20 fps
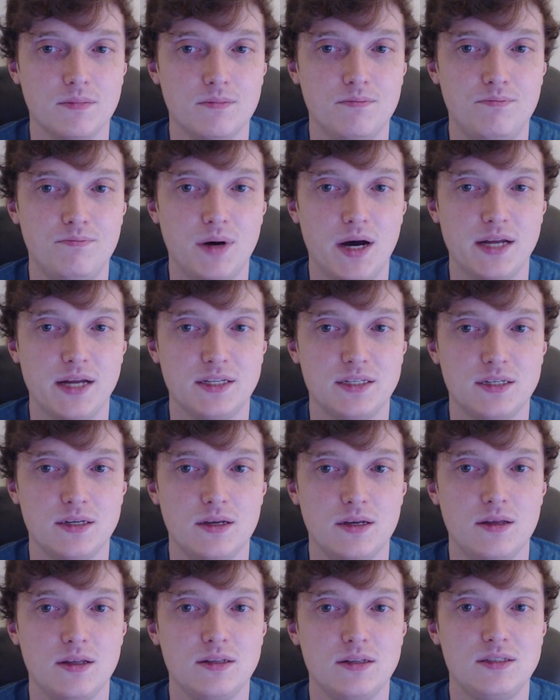but
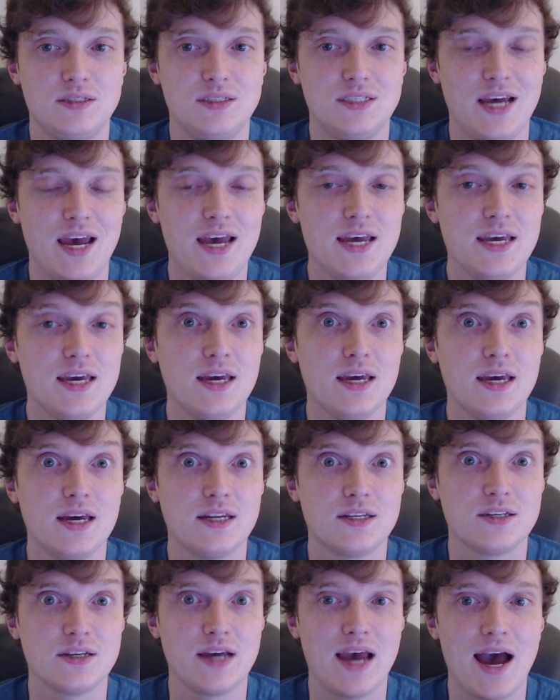taking
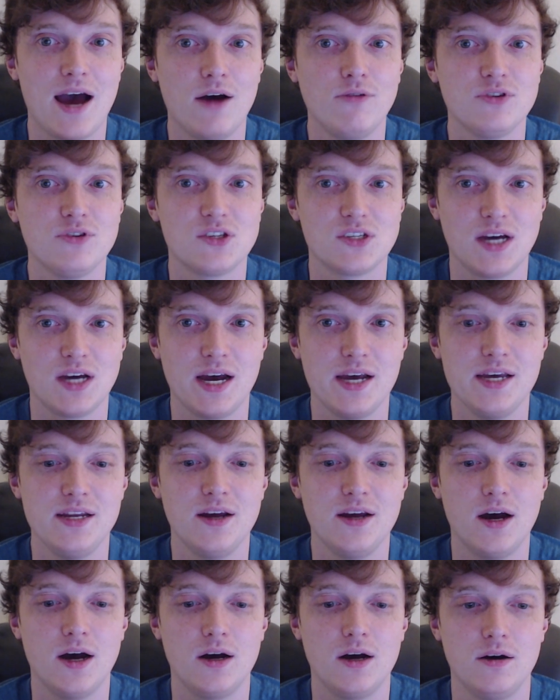it
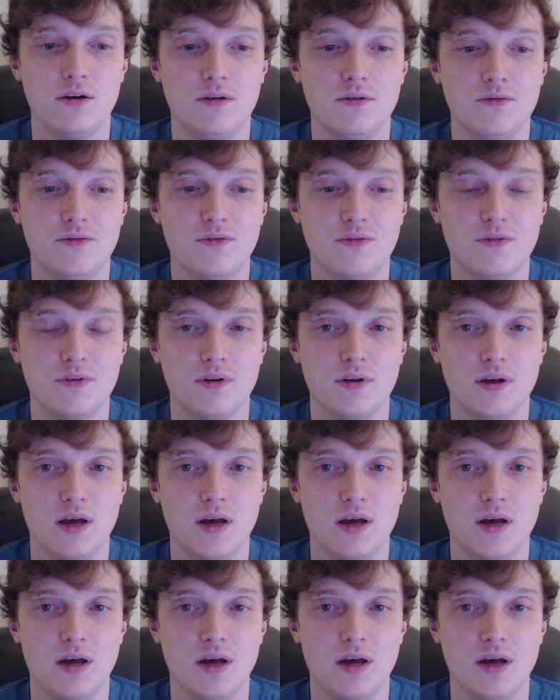outside of